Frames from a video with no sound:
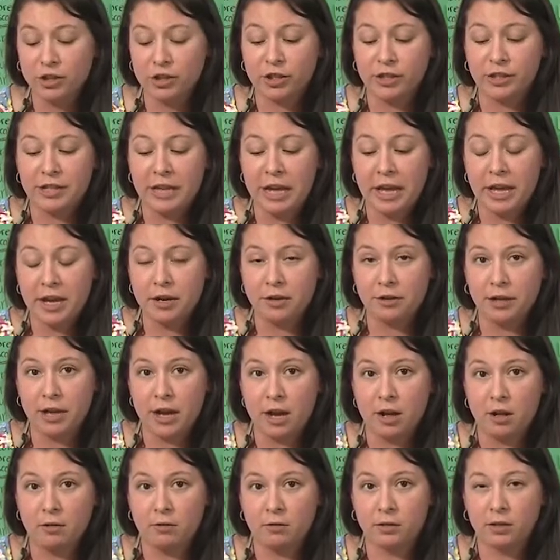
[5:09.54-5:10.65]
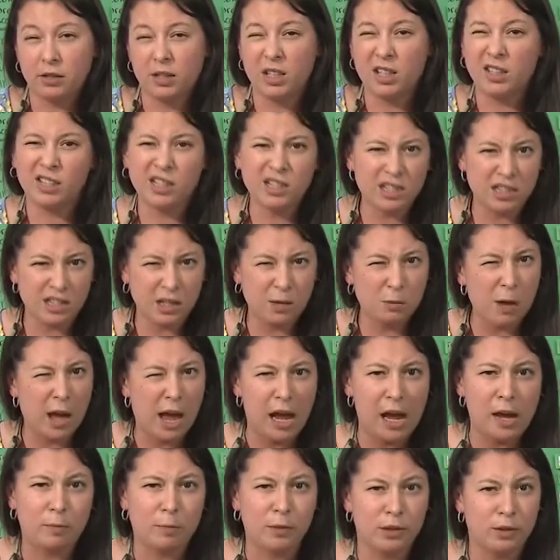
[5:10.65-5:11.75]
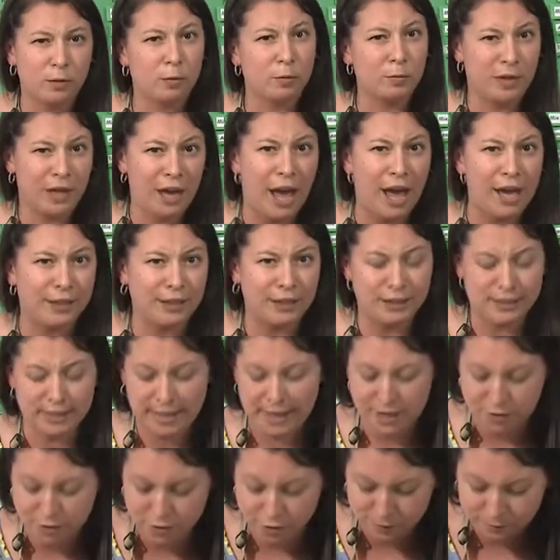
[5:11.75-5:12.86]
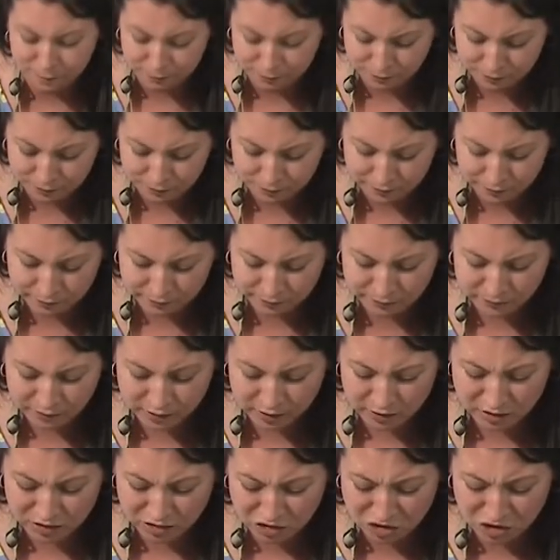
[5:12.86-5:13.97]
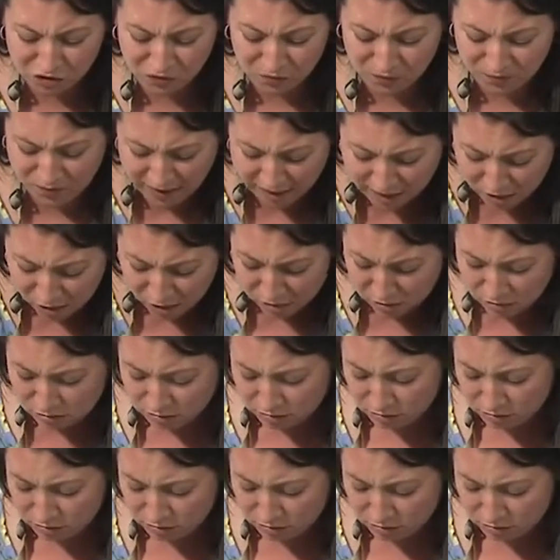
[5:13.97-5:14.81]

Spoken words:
the tail now, and let's see what happens when we add the tail, because it just fell.